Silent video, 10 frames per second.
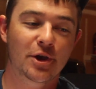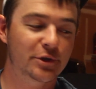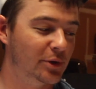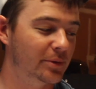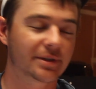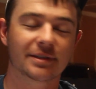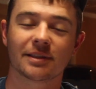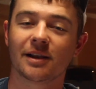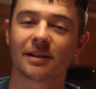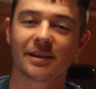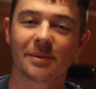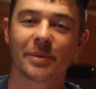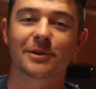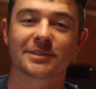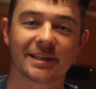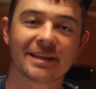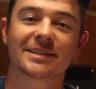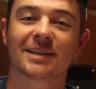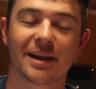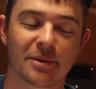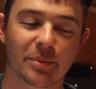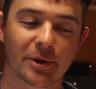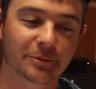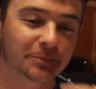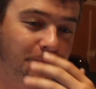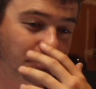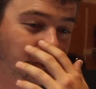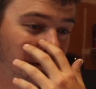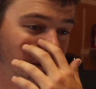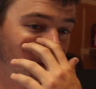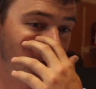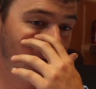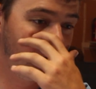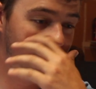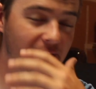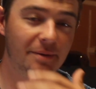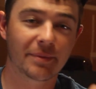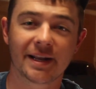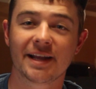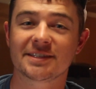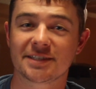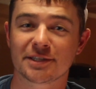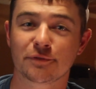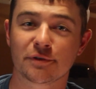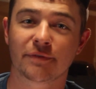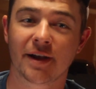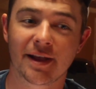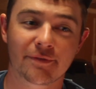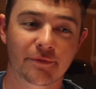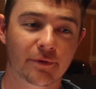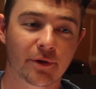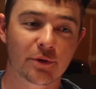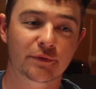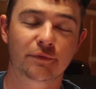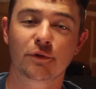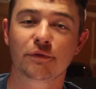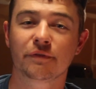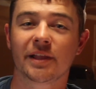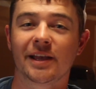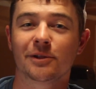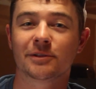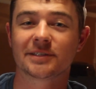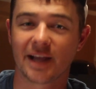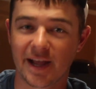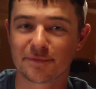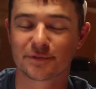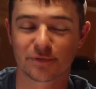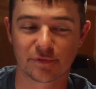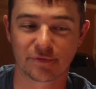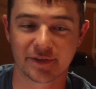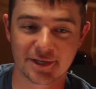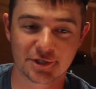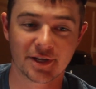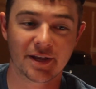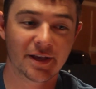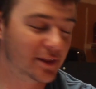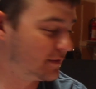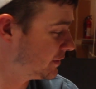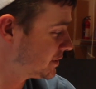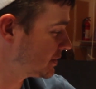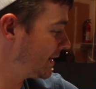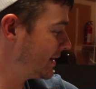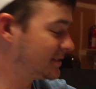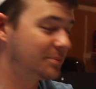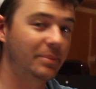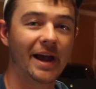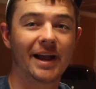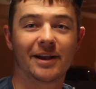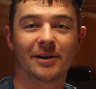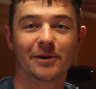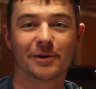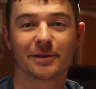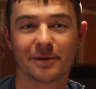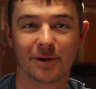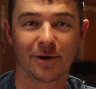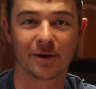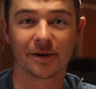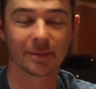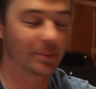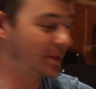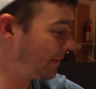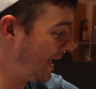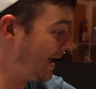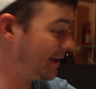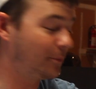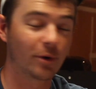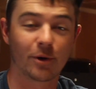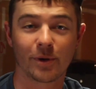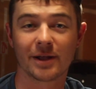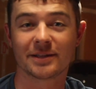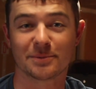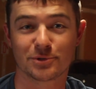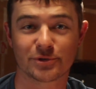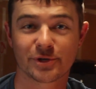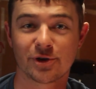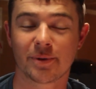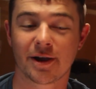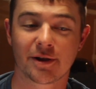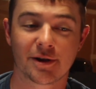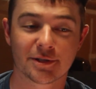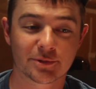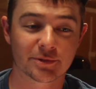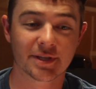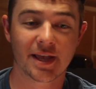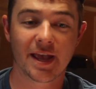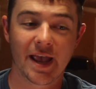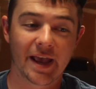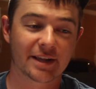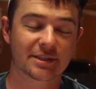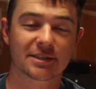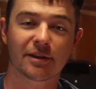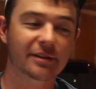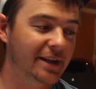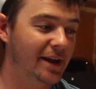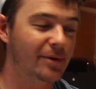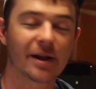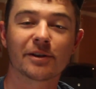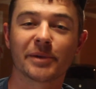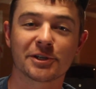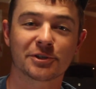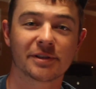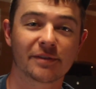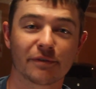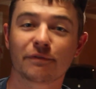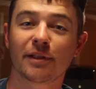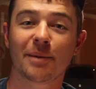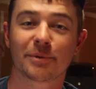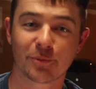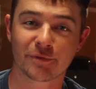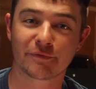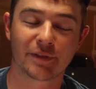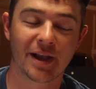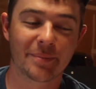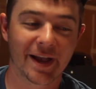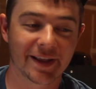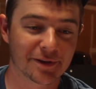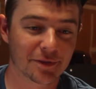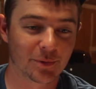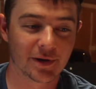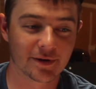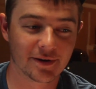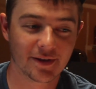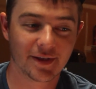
So luckily it bounced inside of the boat, and my dad's 6'5", goes full flail, dives for the fish. The fish lands back on the pad where our rod tips usually go by our consoles, and I slung the net around to make sure that if it flopped, it wouldn't fly back into the water.